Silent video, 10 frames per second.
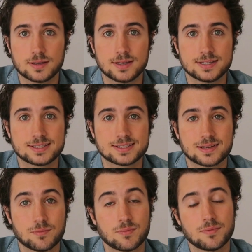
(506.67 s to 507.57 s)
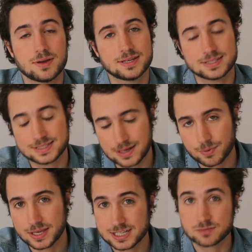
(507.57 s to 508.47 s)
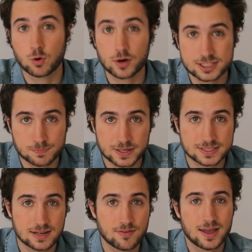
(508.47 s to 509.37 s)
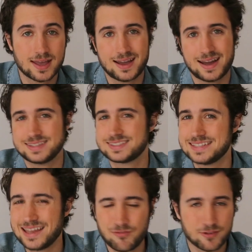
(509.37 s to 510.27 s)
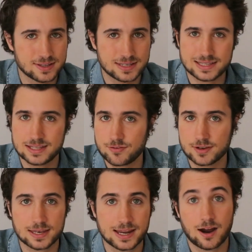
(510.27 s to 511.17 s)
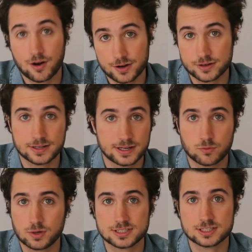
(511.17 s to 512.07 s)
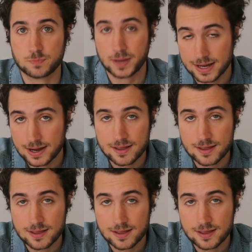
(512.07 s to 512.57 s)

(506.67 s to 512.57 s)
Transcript: is in some cases more expensive, and it's definitely harder than it was in Spain.